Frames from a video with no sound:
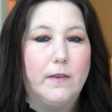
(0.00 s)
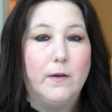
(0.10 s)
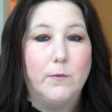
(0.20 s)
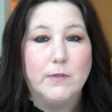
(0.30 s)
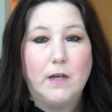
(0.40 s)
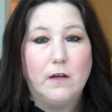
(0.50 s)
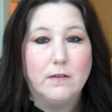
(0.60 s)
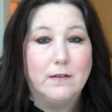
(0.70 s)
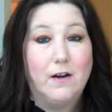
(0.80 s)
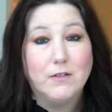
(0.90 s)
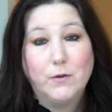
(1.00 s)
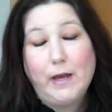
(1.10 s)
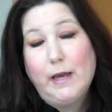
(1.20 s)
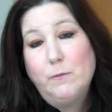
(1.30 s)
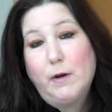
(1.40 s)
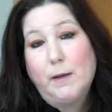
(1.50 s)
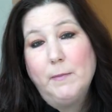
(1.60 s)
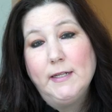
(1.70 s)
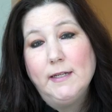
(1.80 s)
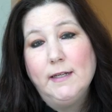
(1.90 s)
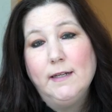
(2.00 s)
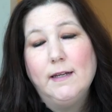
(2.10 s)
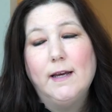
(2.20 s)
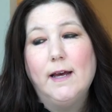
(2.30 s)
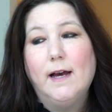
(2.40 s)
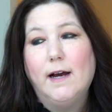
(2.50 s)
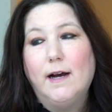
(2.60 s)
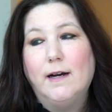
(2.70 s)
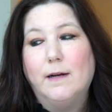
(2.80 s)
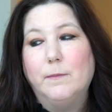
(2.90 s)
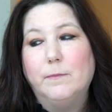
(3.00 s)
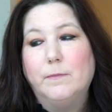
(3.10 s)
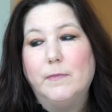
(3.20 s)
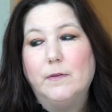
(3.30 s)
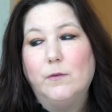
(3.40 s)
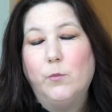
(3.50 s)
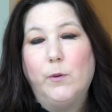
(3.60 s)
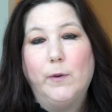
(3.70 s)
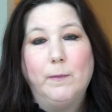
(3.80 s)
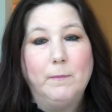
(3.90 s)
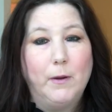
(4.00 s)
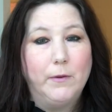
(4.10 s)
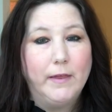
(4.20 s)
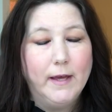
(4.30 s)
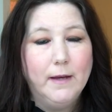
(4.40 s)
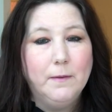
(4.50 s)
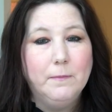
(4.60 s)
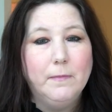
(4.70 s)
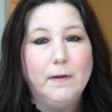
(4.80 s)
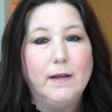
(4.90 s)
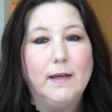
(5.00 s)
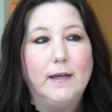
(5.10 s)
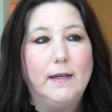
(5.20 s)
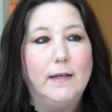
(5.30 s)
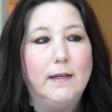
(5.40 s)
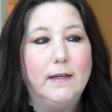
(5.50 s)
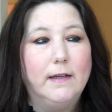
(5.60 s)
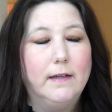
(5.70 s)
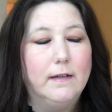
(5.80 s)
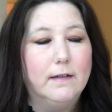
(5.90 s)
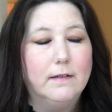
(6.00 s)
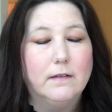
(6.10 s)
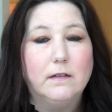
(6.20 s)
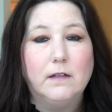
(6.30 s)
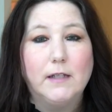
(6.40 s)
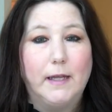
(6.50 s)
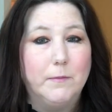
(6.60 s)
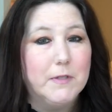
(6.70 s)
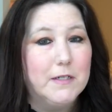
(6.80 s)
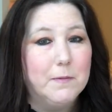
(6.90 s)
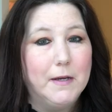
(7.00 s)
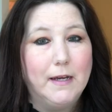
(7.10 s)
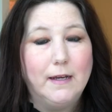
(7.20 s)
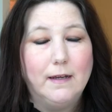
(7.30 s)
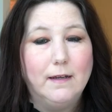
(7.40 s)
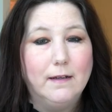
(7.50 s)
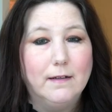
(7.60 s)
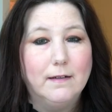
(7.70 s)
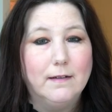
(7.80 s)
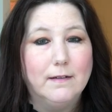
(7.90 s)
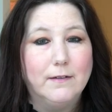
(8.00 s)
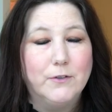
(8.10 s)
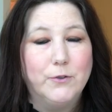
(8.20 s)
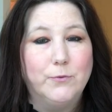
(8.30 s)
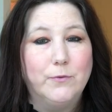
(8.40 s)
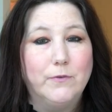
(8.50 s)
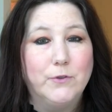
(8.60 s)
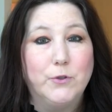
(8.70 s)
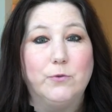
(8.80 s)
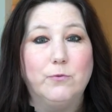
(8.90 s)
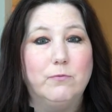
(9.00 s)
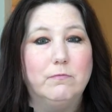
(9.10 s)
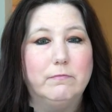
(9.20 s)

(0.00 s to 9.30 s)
that also came recommended. We went and met with him. He claimed to do